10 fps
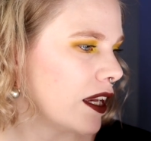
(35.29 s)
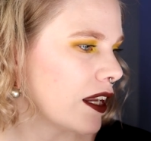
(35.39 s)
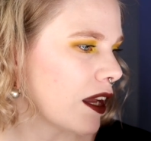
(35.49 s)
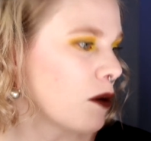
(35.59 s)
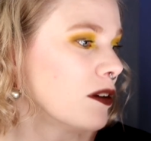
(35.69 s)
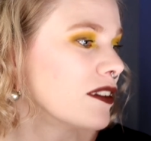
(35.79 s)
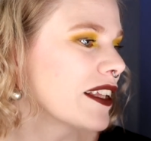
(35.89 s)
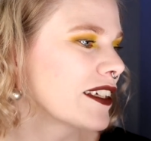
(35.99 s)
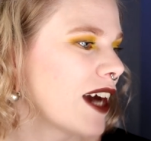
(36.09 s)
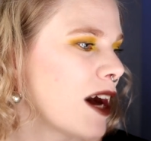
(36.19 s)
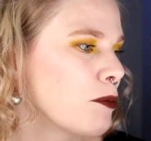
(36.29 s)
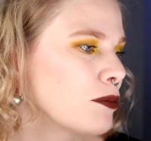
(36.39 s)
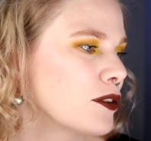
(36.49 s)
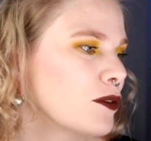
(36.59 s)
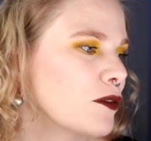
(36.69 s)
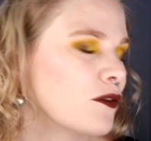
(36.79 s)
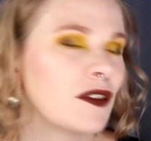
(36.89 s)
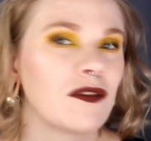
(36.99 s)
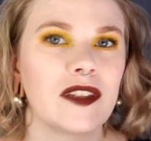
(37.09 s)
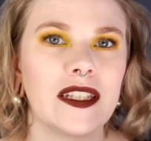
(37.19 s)
and I was like up to
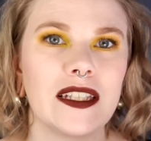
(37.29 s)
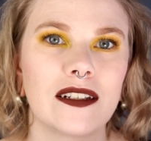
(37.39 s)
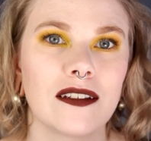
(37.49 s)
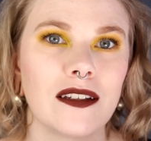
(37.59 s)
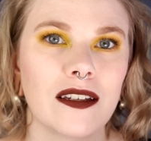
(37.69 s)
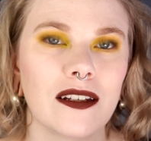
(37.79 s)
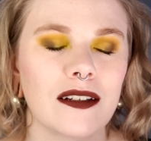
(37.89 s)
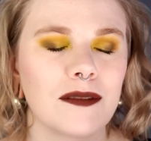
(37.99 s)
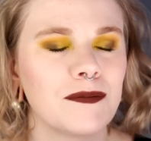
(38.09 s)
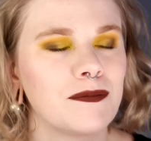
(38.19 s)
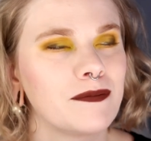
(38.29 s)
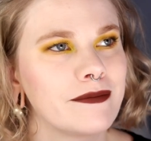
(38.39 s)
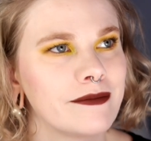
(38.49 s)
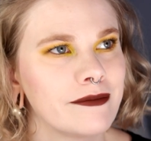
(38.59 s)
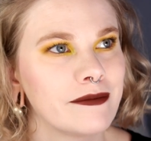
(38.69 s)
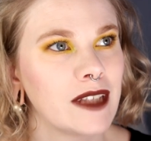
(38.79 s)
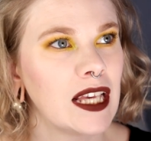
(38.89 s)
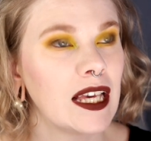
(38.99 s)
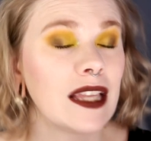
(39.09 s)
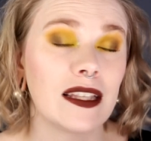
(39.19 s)
15, and
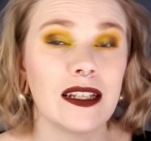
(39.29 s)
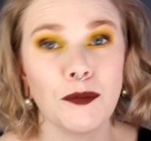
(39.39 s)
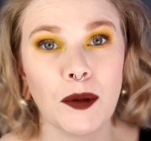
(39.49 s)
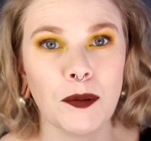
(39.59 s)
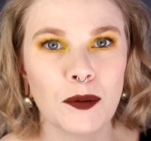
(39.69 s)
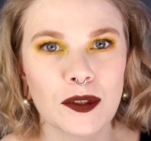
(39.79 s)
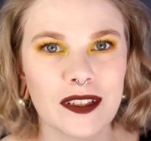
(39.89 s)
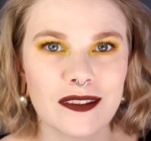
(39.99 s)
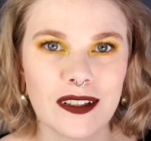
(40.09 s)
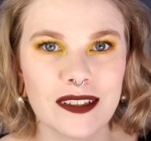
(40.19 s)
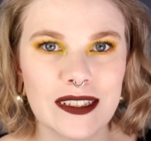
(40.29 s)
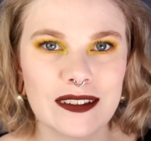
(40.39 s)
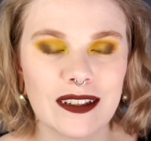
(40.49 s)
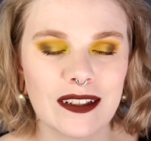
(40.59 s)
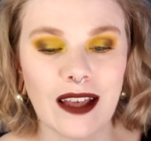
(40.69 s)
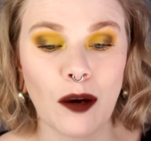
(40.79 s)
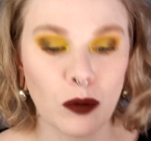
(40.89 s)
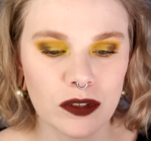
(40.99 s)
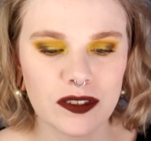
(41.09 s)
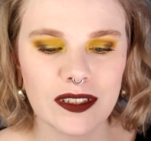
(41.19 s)
then it maybe wasn't that easy that I
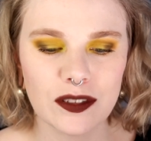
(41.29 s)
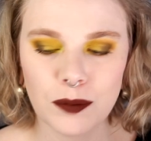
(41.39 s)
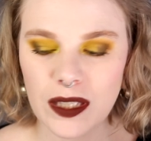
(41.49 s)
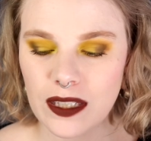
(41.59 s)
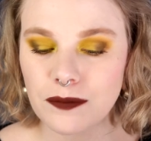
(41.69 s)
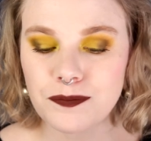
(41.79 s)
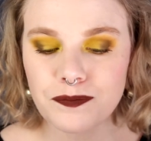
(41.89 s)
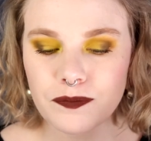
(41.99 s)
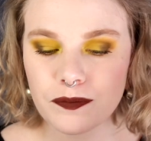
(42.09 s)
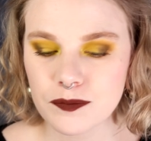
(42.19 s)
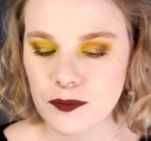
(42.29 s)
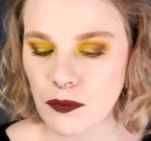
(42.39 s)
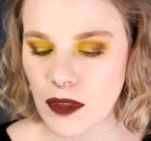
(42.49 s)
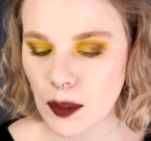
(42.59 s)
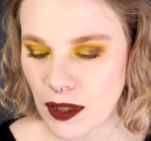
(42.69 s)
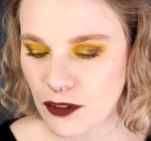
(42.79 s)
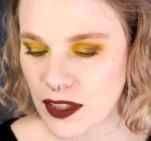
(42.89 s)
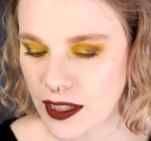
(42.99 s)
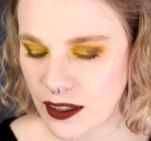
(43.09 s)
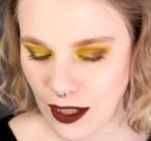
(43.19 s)
wanted it to be, but I
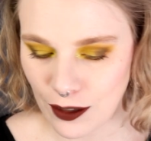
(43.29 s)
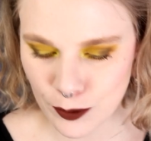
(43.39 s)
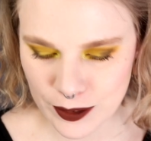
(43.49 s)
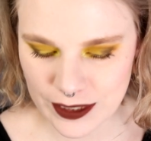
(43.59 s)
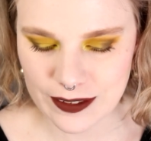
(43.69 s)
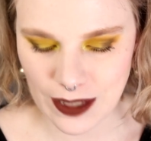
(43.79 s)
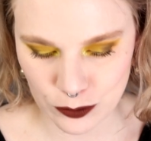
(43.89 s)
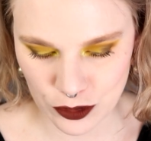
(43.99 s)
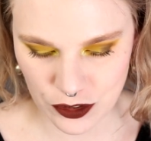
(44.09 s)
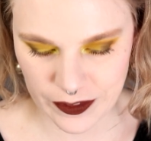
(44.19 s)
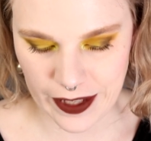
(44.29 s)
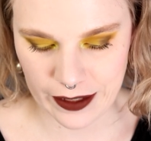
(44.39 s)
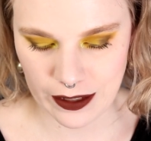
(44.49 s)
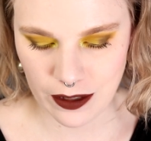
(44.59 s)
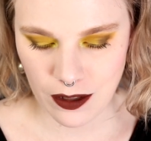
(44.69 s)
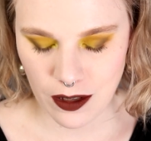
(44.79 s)
think I narrowed it down to 10.